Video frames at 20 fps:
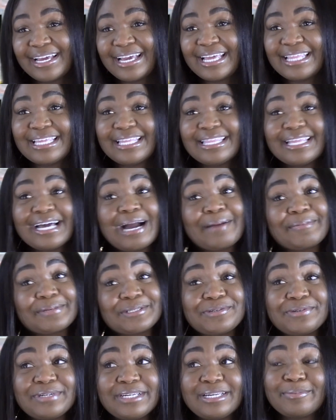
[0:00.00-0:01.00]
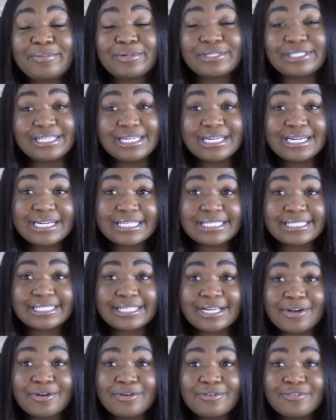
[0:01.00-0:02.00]
And then the opportunity presented
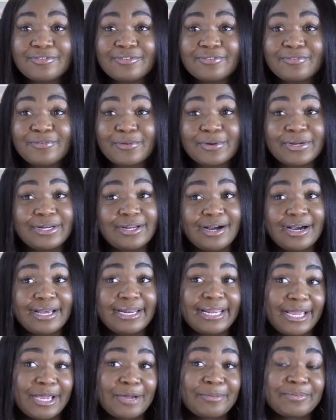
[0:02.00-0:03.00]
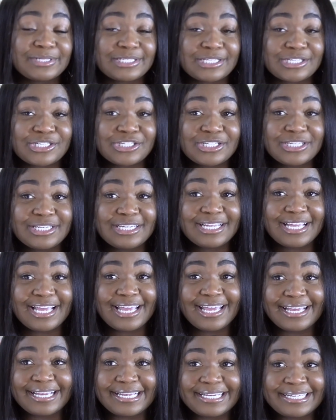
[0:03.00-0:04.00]
itself for an on-air position,
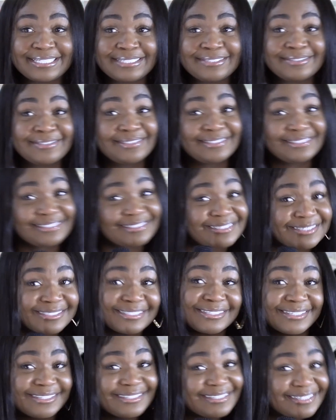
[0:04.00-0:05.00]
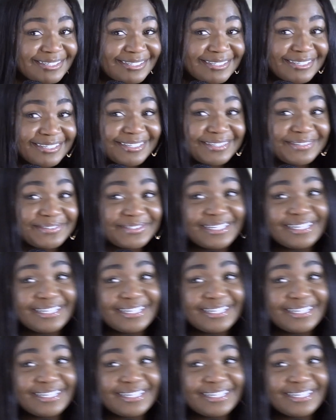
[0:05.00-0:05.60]
and... Look who's